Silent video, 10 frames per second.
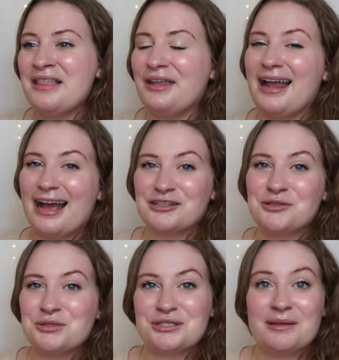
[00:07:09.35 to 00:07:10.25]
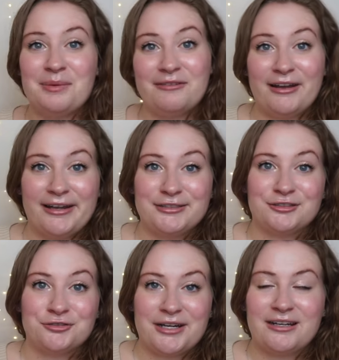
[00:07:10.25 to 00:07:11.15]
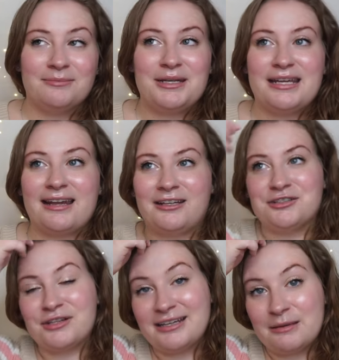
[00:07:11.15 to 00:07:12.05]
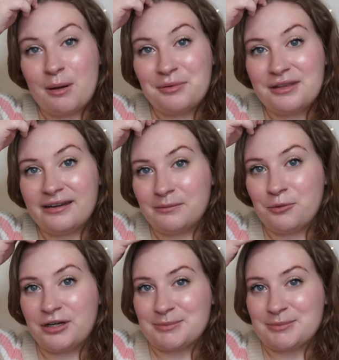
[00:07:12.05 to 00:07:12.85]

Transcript: that it actually was just a big financial strain on me and I just couldn't keep up with it anymore,